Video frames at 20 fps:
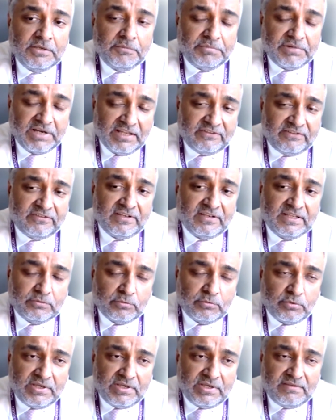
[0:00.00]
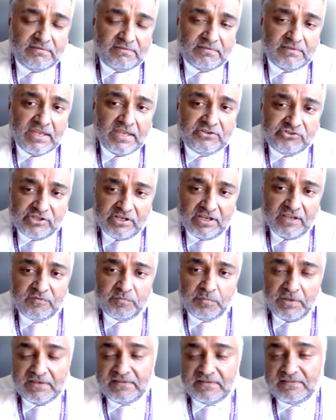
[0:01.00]
But actually, with
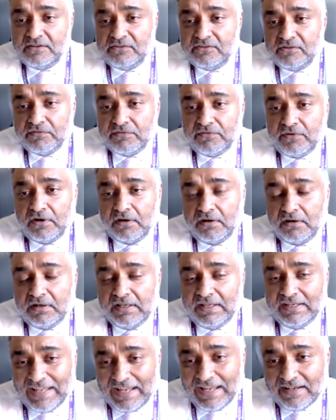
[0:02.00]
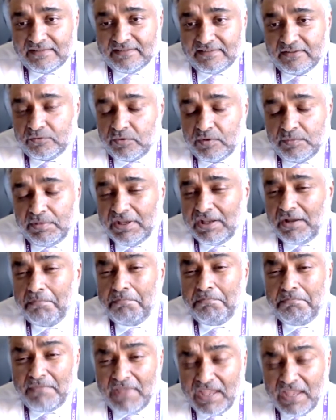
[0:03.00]
NGS-based EGFR analysis, we pick up
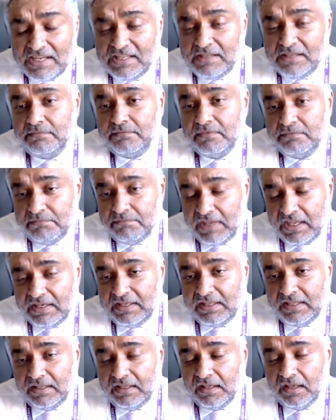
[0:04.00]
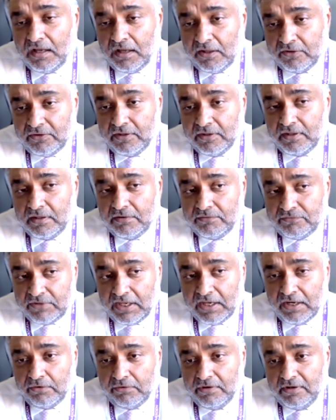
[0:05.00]
many, many other
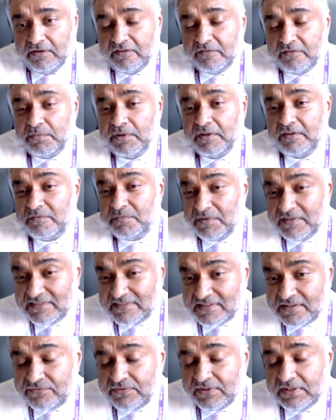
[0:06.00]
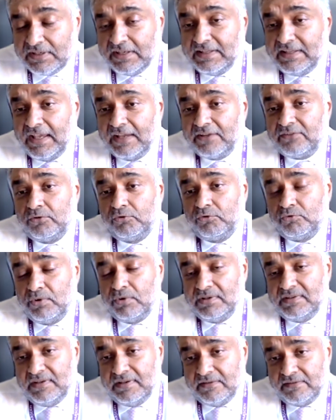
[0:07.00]
variants, but specifically the exon
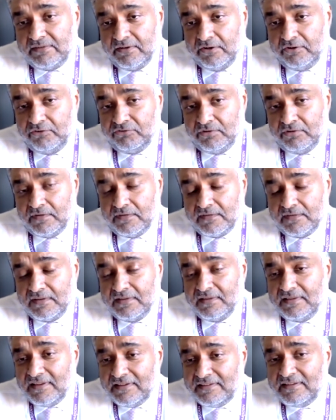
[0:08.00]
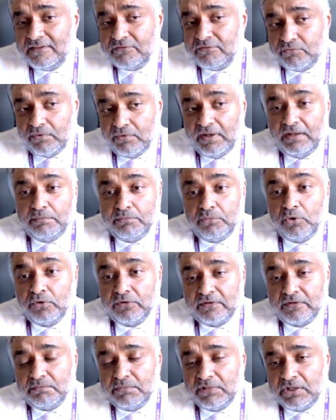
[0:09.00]
20 insertions. And this is really
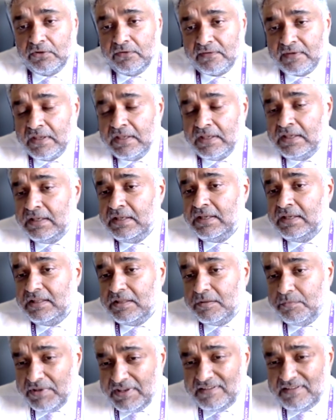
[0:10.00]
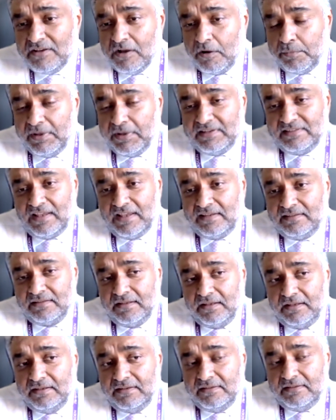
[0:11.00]
important because the PCR-based
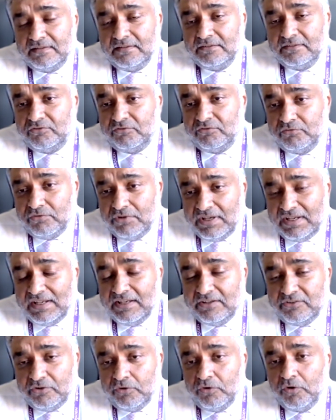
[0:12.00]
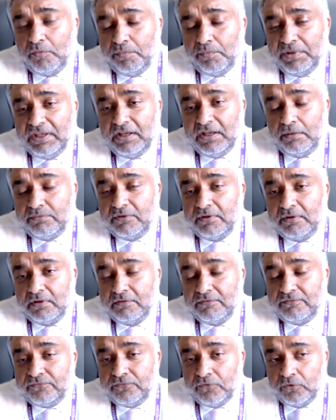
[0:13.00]
assays really do not pick up
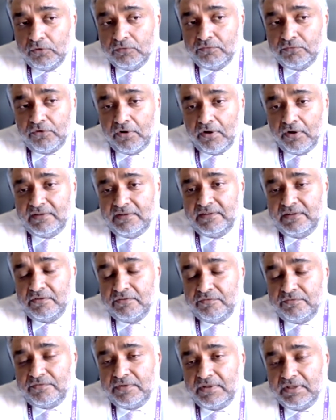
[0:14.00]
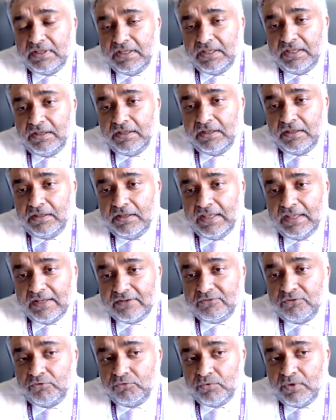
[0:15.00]
the full variety of
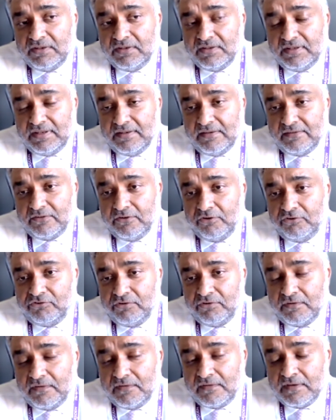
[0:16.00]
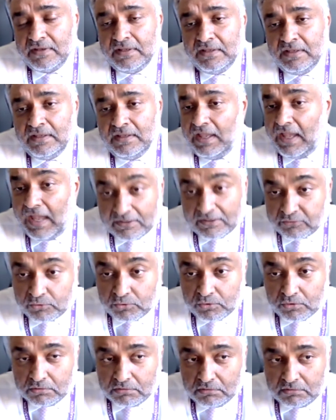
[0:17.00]
exon 20 insertions at
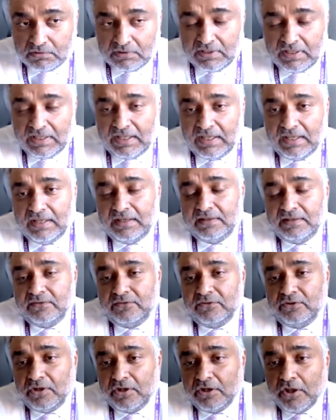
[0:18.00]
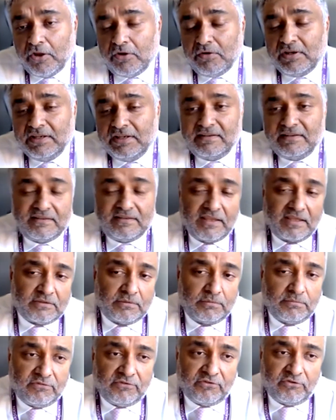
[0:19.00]
all, and you can only detect
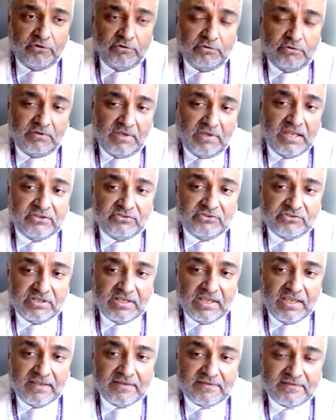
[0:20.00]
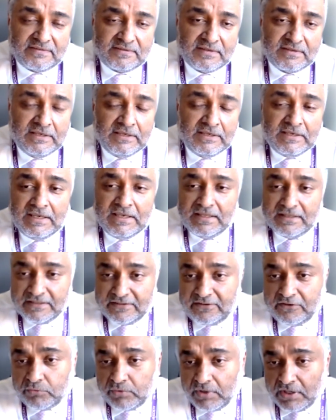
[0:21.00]
them through NGS.
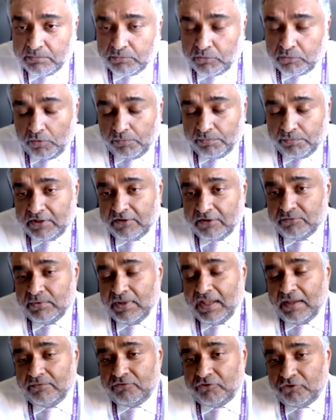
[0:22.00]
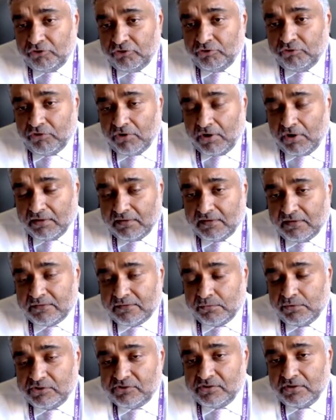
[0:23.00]
This is really important because we have two
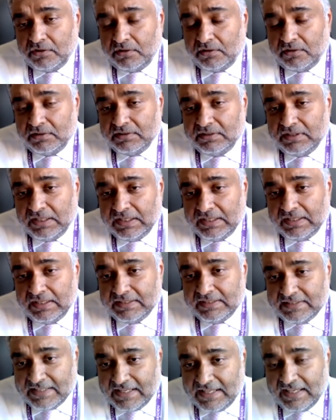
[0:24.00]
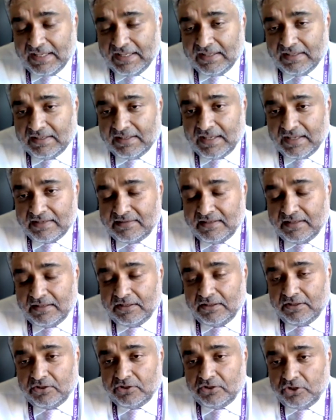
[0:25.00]
drugs which are near getting
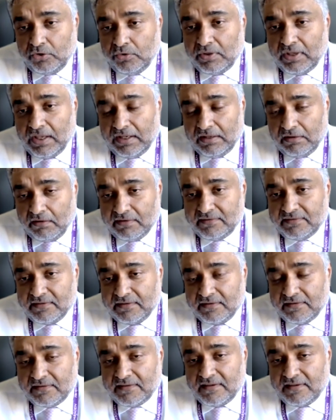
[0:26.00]
UK license.